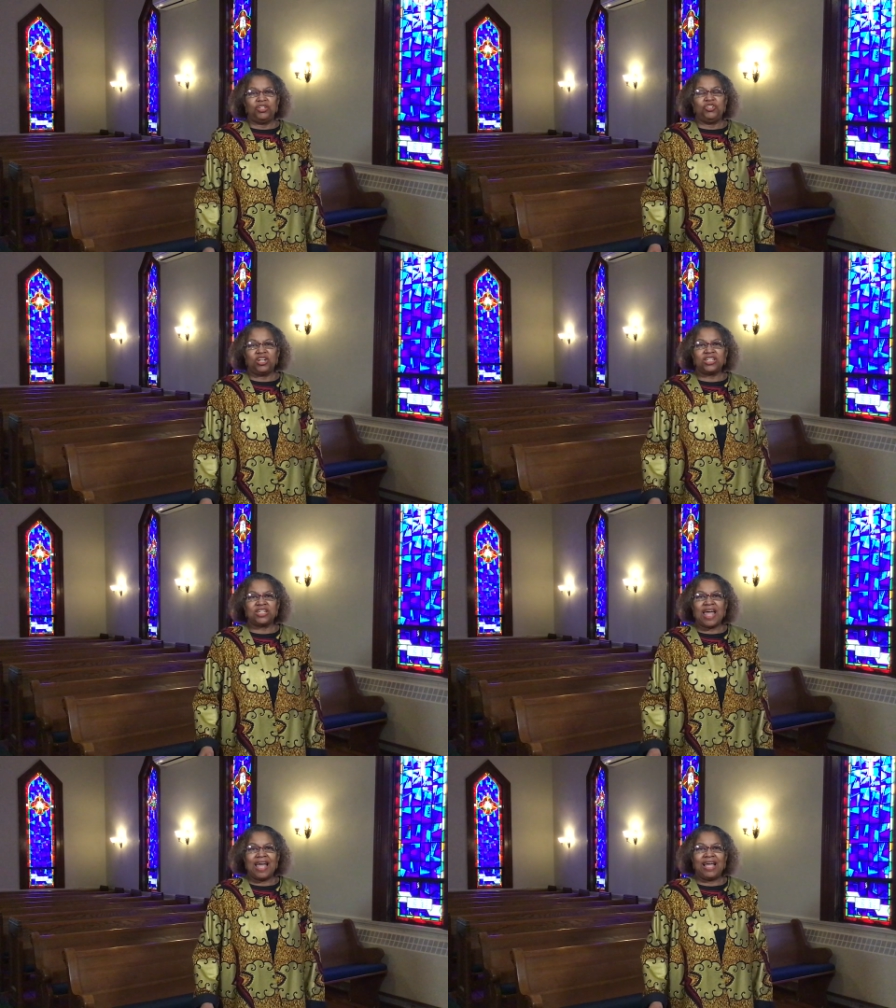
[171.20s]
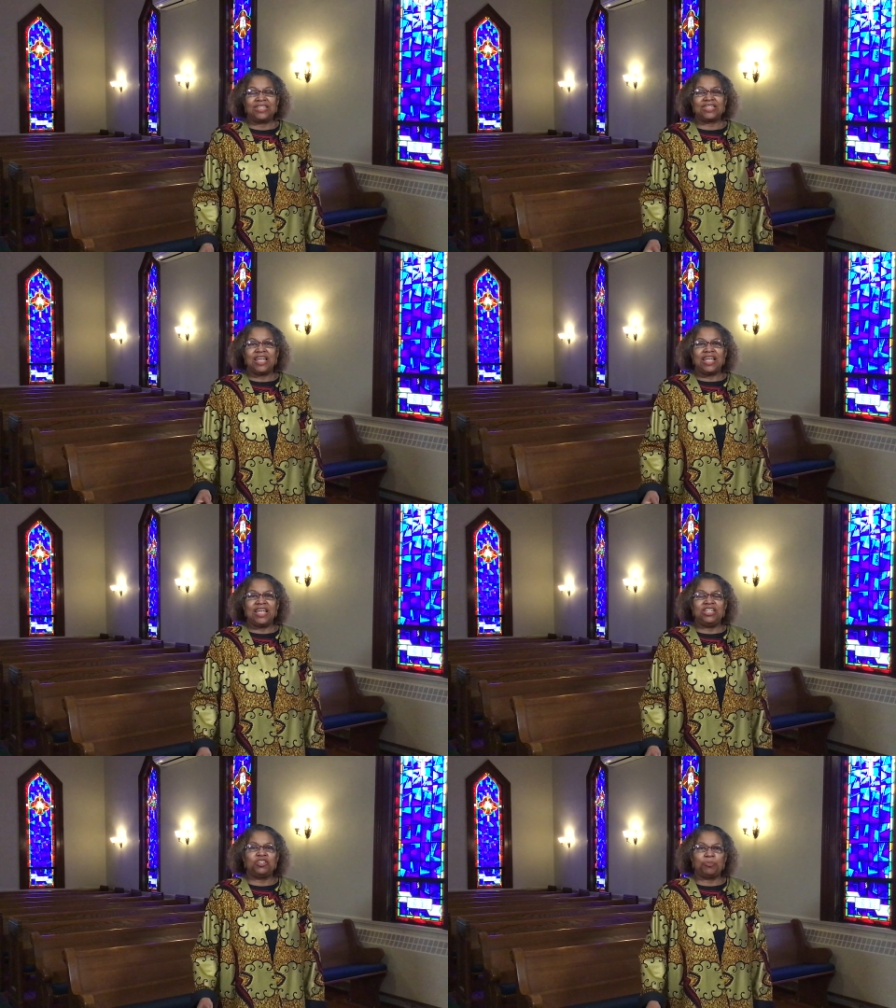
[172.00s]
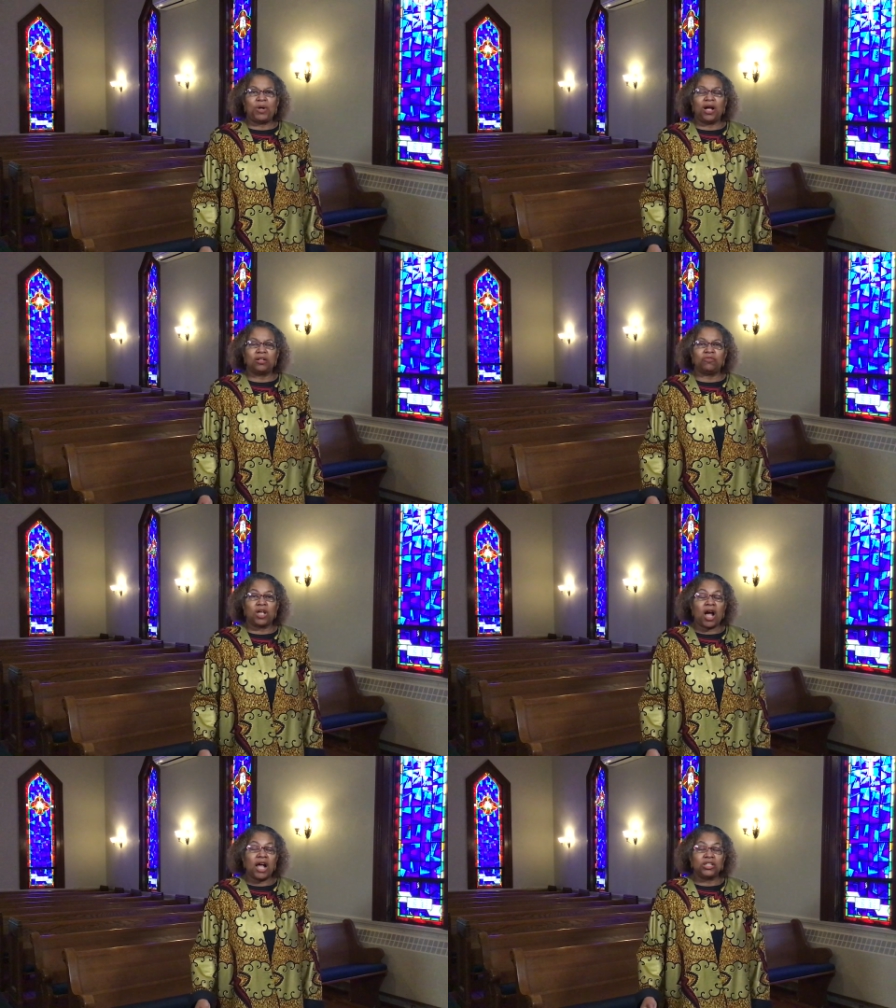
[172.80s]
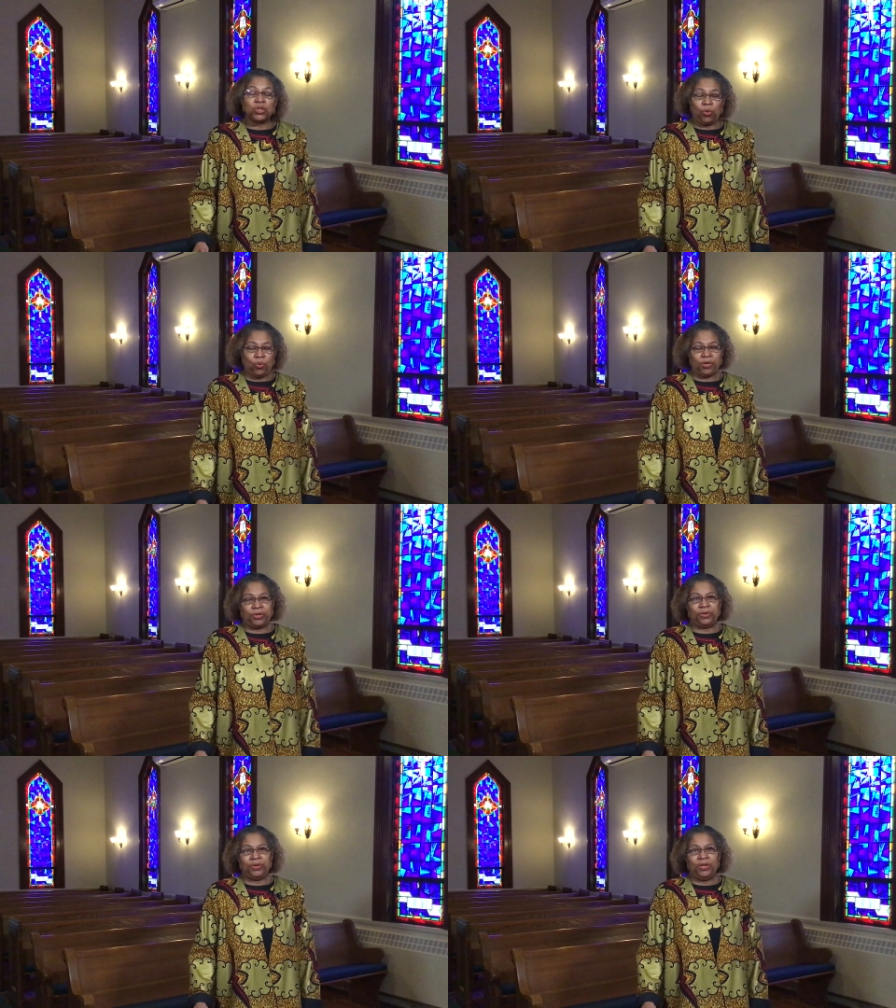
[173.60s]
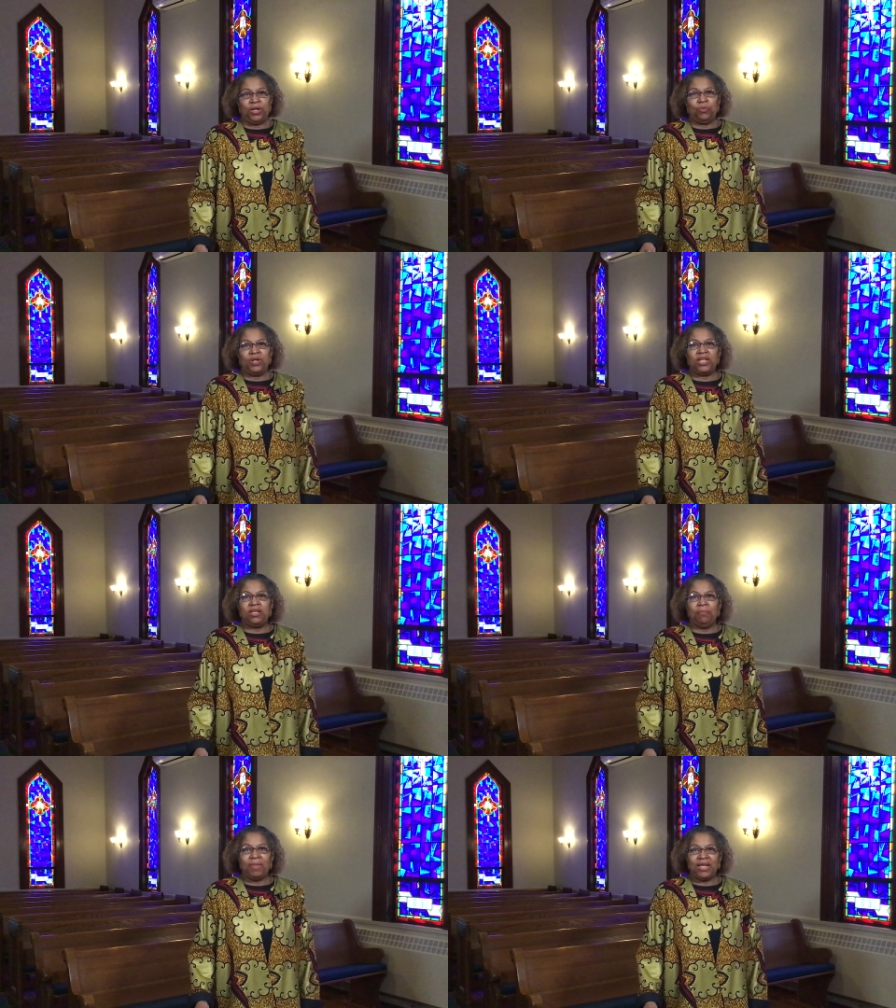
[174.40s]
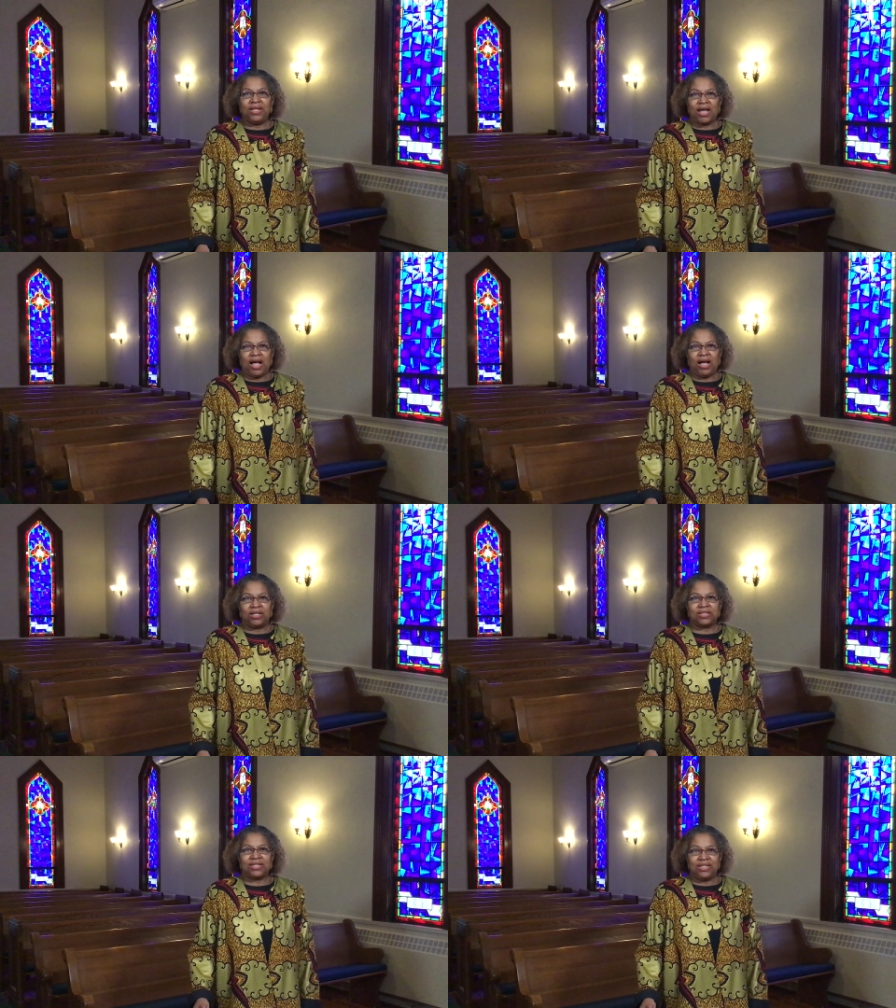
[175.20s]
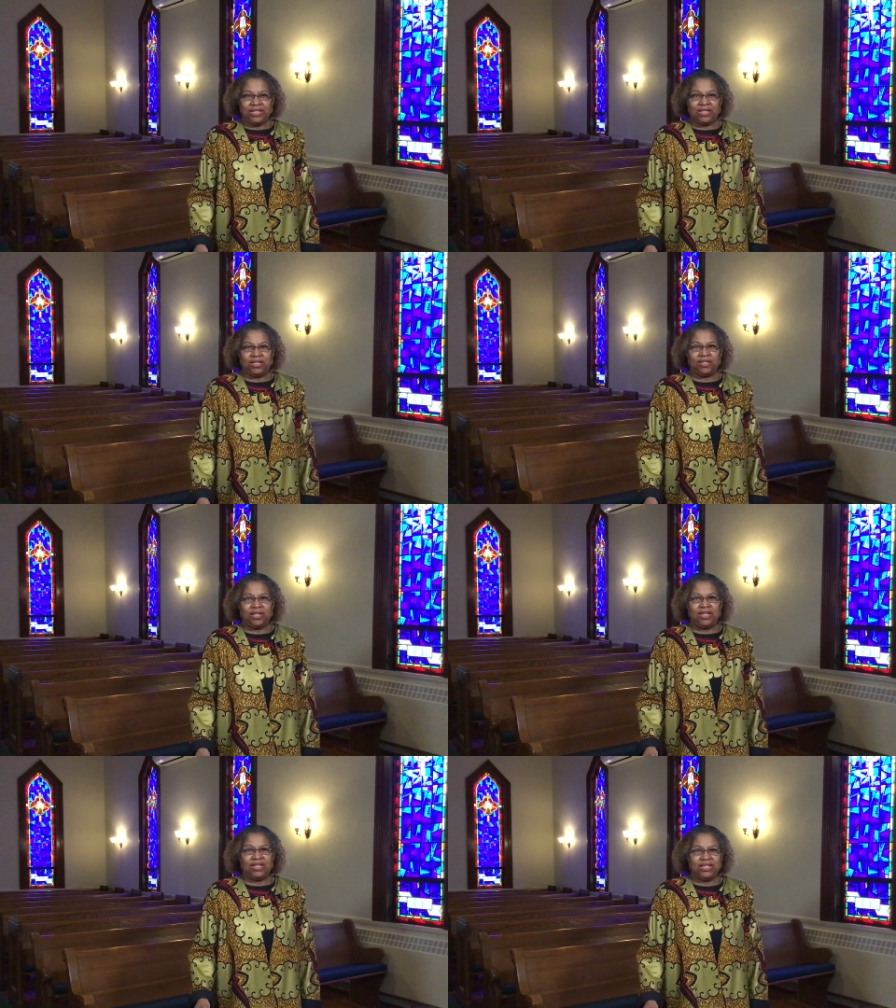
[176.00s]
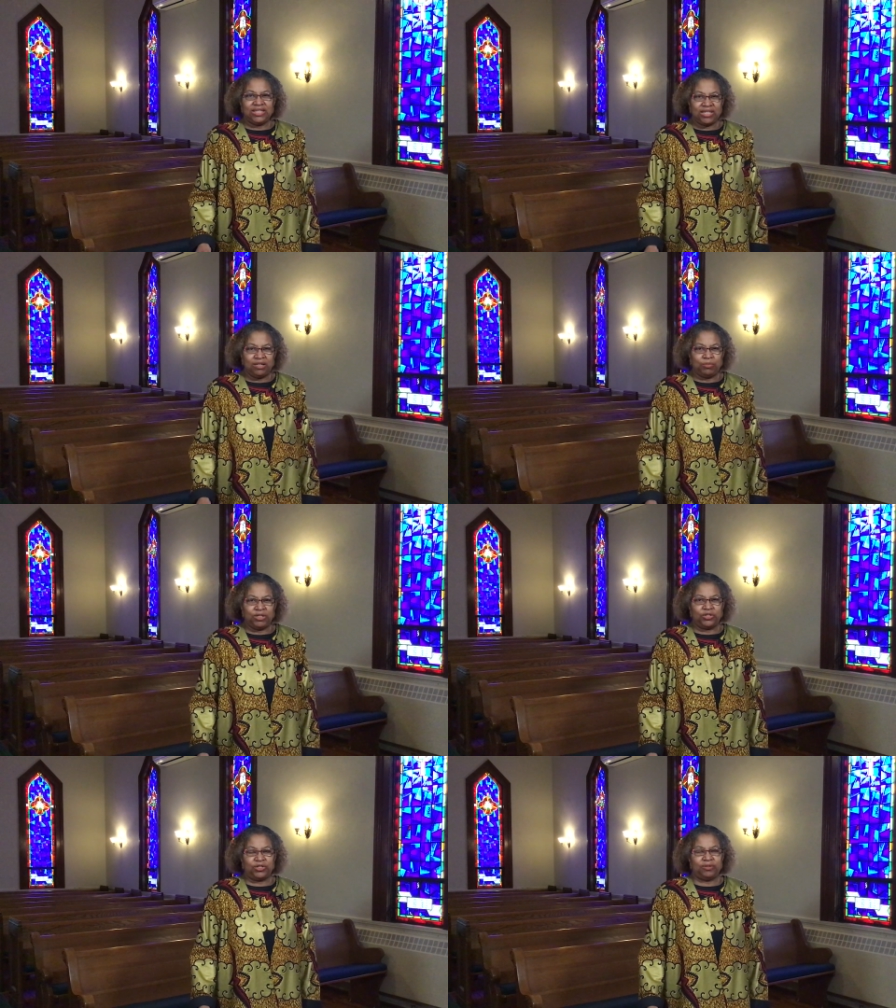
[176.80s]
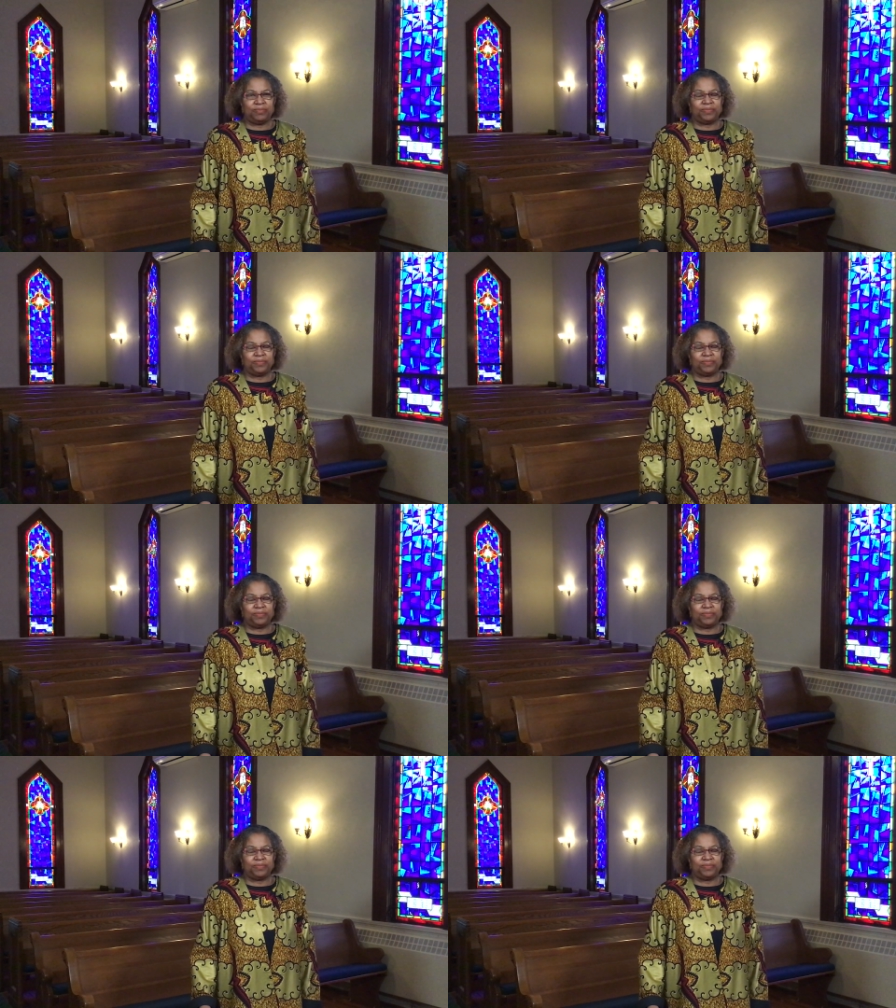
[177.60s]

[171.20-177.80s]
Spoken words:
just as it is part of God's order when he made us in his image.